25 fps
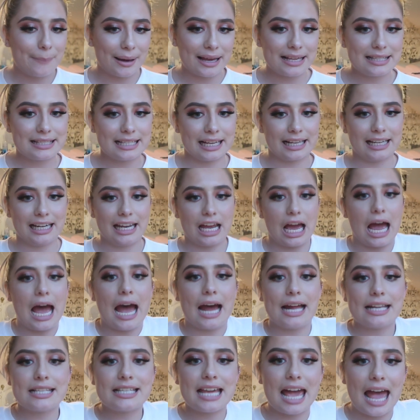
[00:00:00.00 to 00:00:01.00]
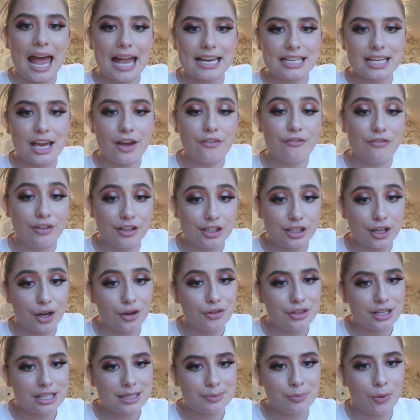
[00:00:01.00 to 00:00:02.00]
basically I had to edit a
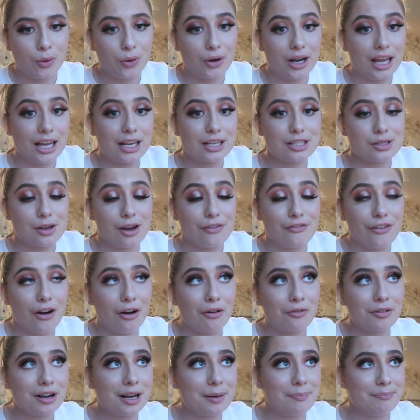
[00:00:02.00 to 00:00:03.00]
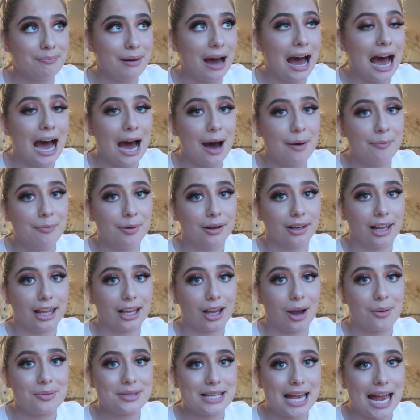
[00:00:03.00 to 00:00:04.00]
video this morning, so I felt really bad, but
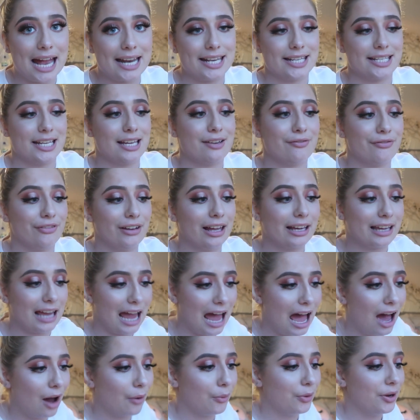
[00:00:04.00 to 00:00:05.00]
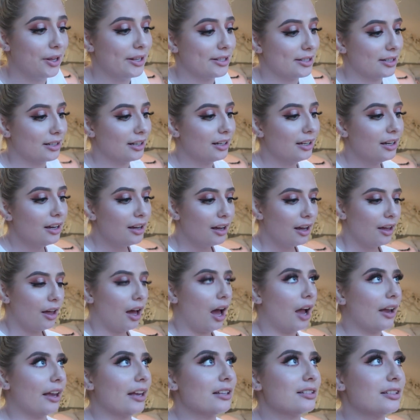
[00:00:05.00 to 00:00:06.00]
like I was editing for like hours, and
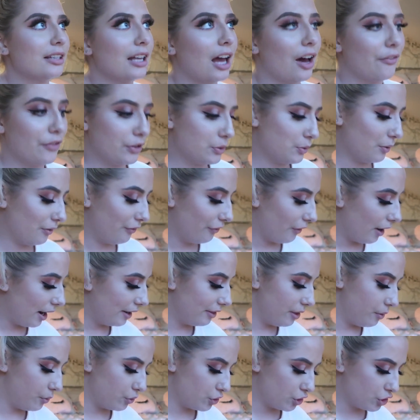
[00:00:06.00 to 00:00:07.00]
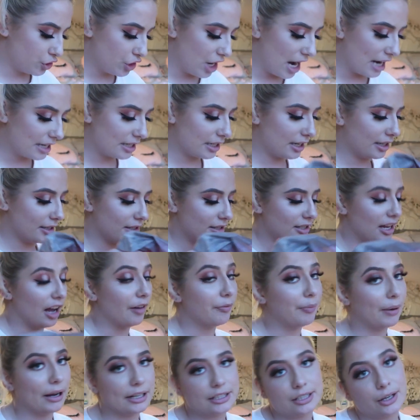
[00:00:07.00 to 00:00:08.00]
I guess the others were fine, they were just chatting and
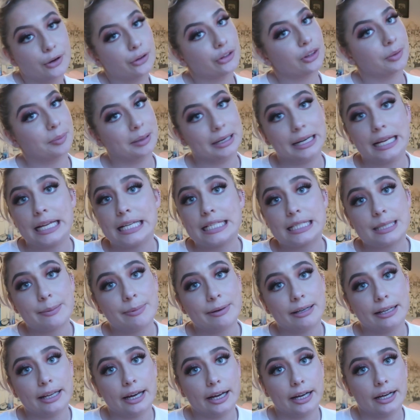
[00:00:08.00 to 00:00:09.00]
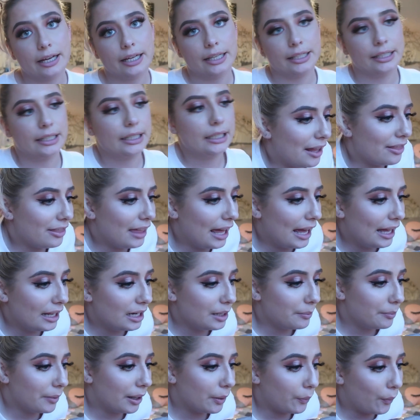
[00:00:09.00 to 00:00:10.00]
stuff, but I told them it needs to be done. And
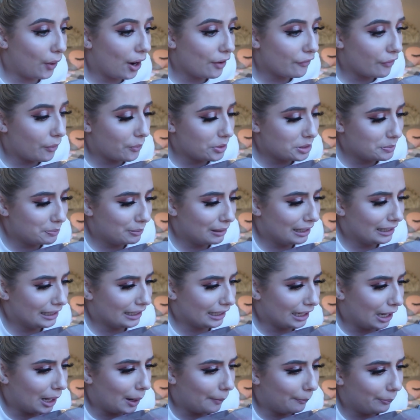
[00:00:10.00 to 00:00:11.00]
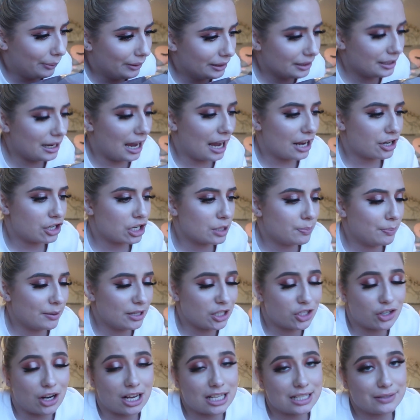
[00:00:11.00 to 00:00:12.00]
then my Wi-Fi was playing up, and yeah, it's just
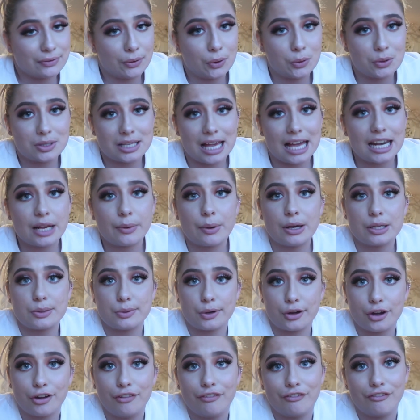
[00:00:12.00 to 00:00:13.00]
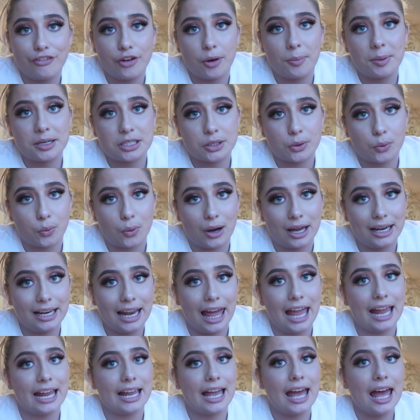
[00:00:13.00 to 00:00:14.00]
been stressful. So anyways, we couldn't film until quite
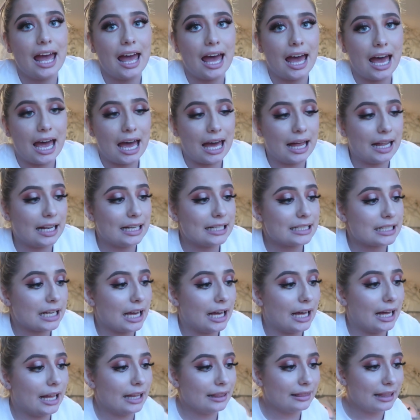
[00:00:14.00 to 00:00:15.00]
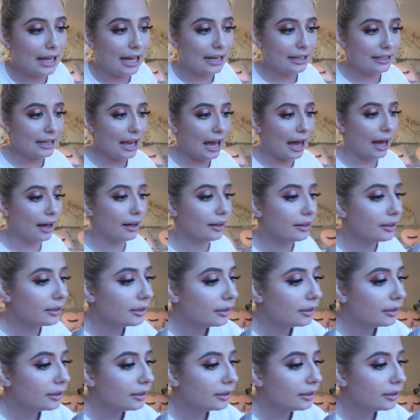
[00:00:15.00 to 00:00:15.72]
late, and then yeah,